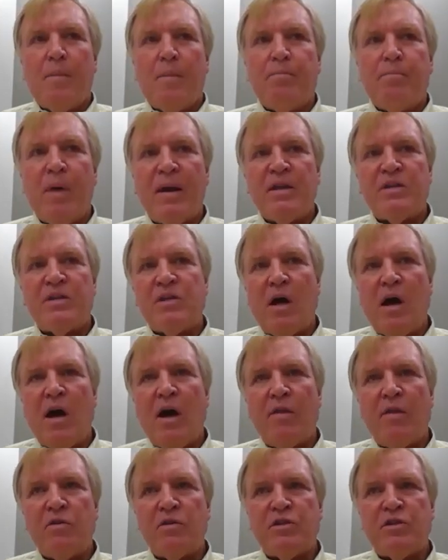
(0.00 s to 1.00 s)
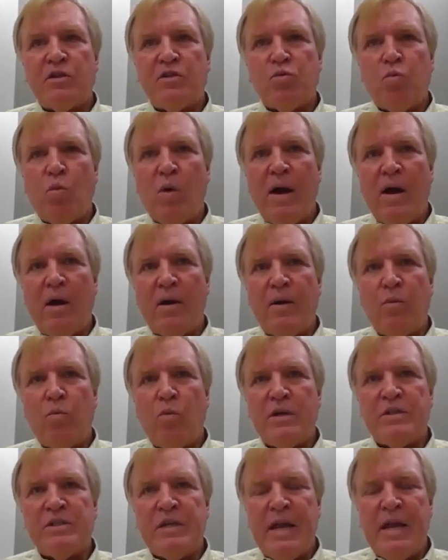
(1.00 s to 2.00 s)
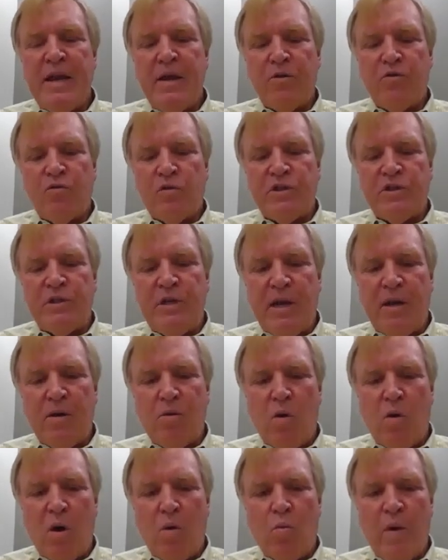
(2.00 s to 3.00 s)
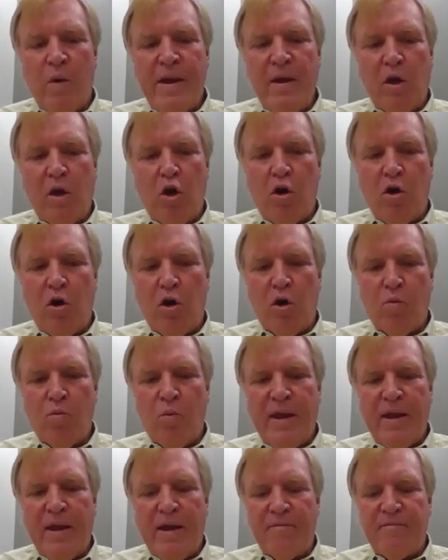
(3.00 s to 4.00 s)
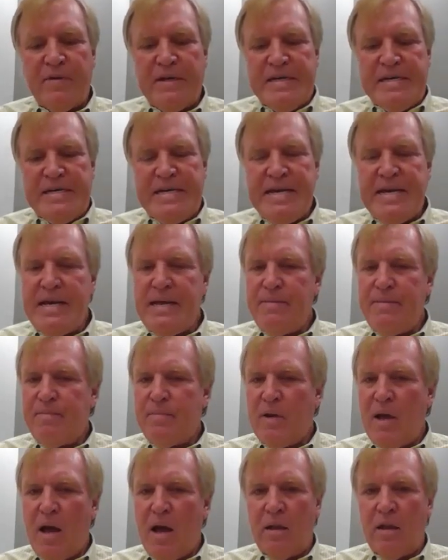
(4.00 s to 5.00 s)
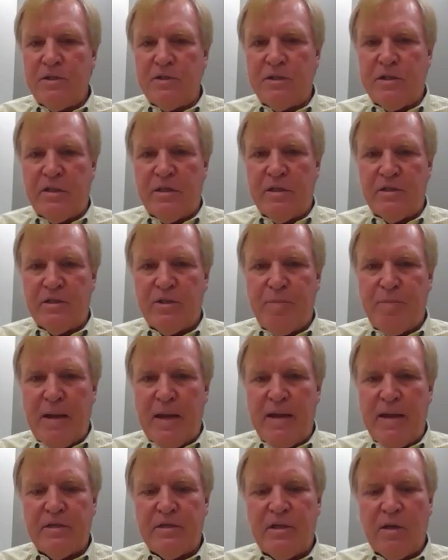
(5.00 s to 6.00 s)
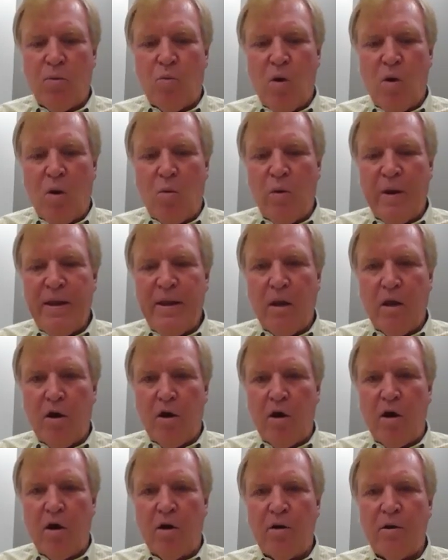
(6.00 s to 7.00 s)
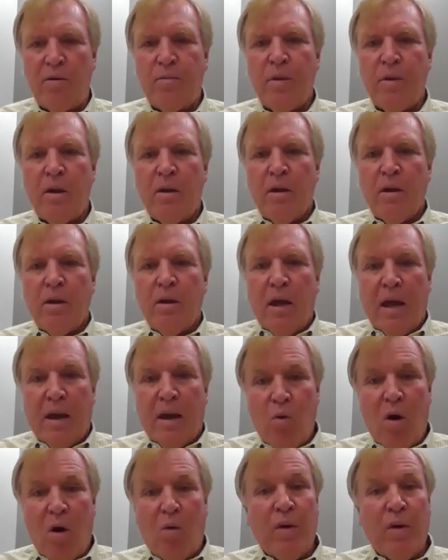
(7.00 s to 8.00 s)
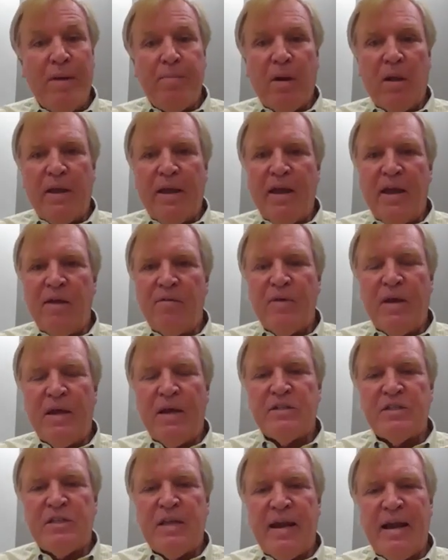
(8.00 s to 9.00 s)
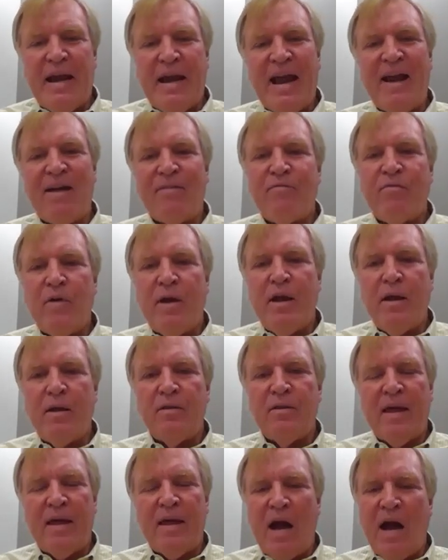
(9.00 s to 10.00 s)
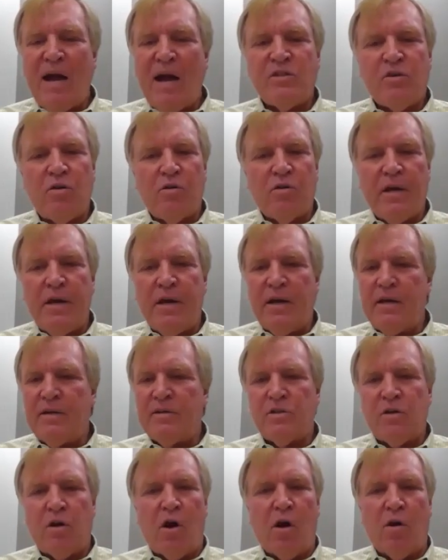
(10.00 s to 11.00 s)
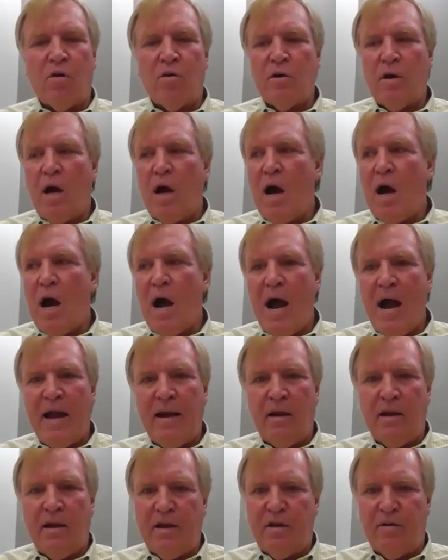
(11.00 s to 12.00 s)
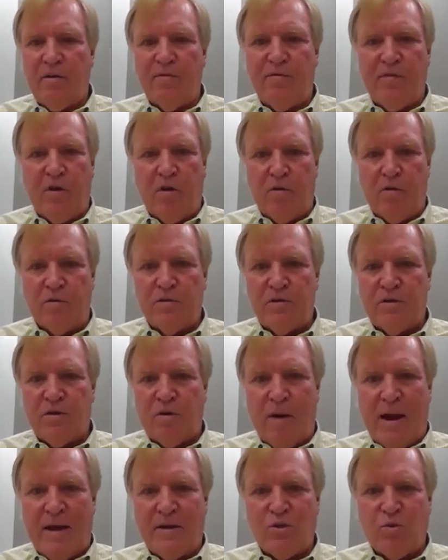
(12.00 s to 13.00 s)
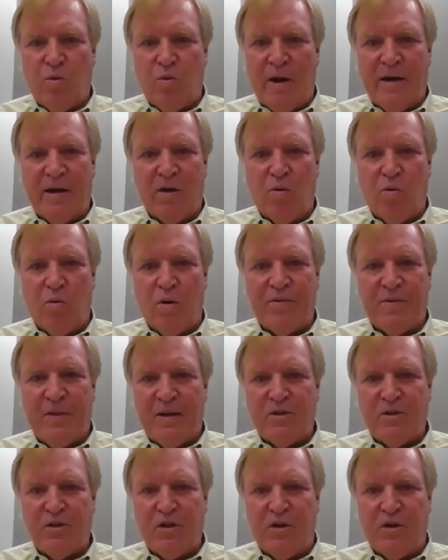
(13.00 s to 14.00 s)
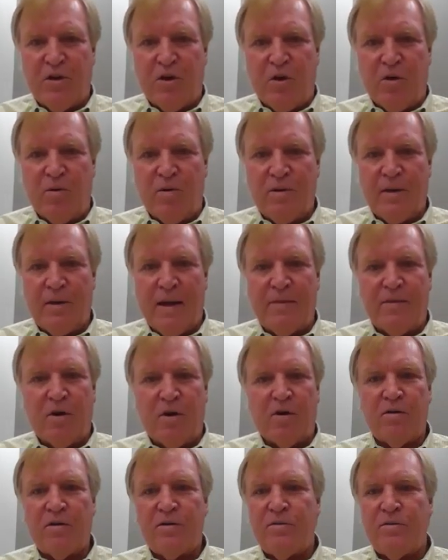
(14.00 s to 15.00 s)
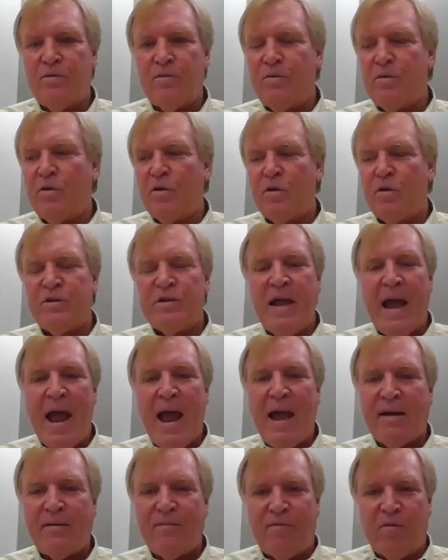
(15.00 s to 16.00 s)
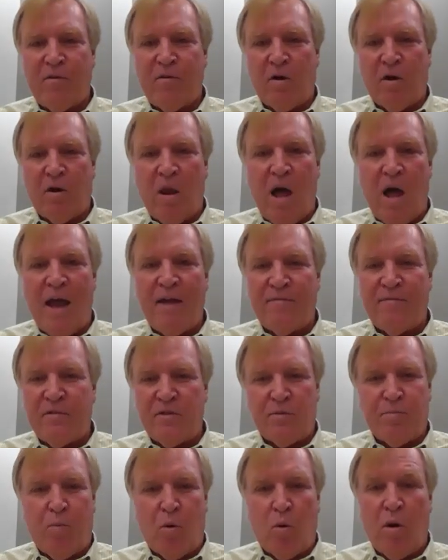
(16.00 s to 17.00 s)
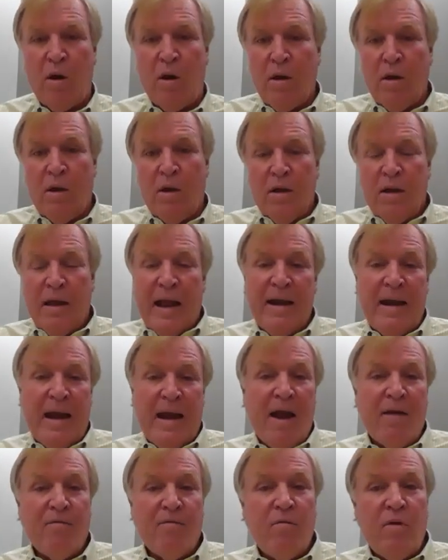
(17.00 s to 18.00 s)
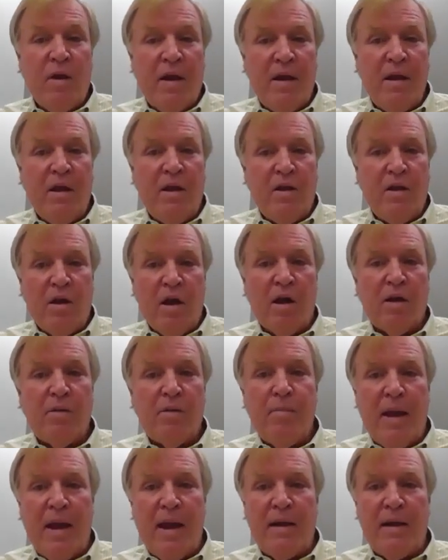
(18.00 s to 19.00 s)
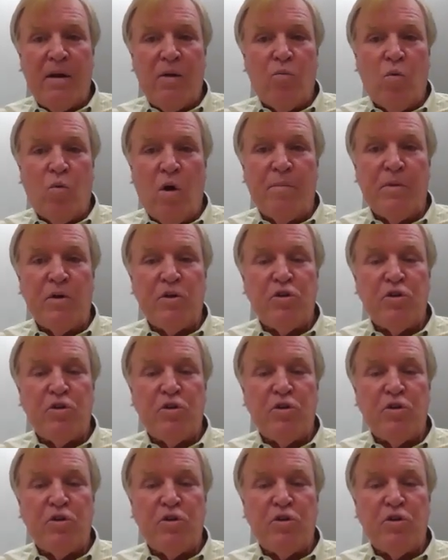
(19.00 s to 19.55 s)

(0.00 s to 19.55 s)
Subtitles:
But it's others as well. And what's interesting, what we learned, we have deep knowledge in this space, and what we learn and what we believe is that that high school kids are highly confused graduating on what they should do, and their tact for their life is poor. And every young man and woman